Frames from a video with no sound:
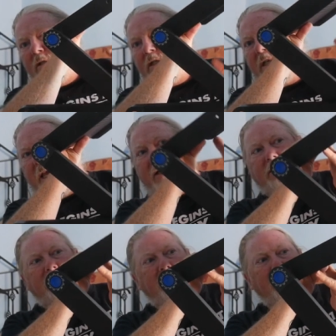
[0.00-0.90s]

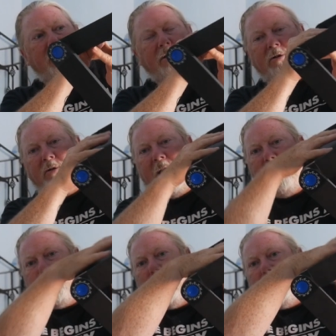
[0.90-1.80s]
sit and your
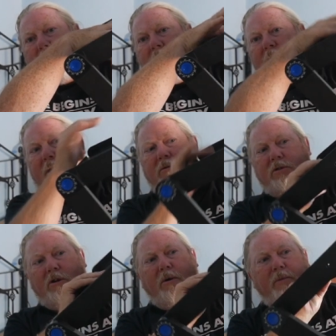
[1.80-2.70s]
laptop can sit on
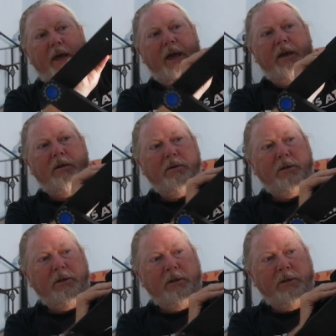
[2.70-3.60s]
top there
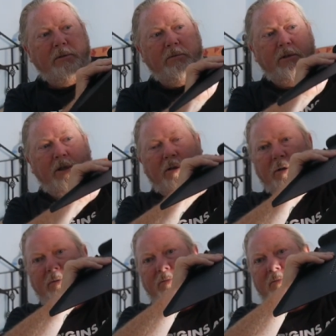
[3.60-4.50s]
that you
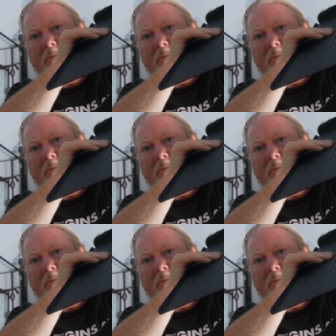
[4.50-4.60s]
can